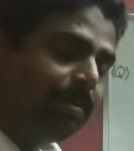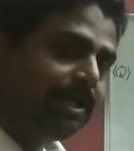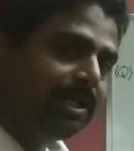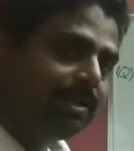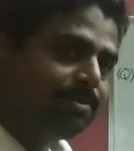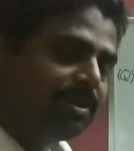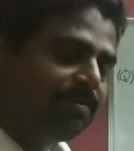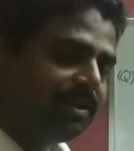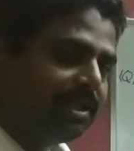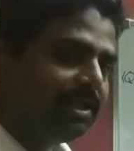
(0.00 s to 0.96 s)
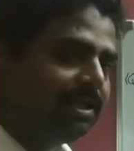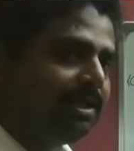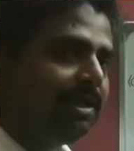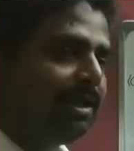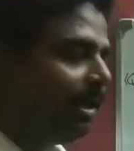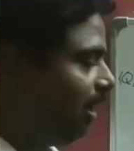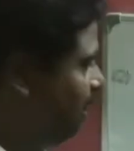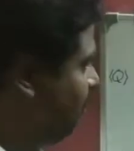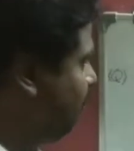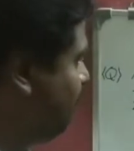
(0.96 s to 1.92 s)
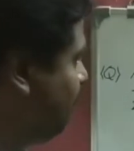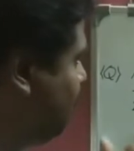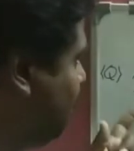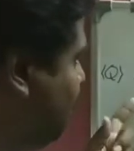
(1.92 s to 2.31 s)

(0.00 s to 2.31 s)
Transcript: in terms of other? Already we know that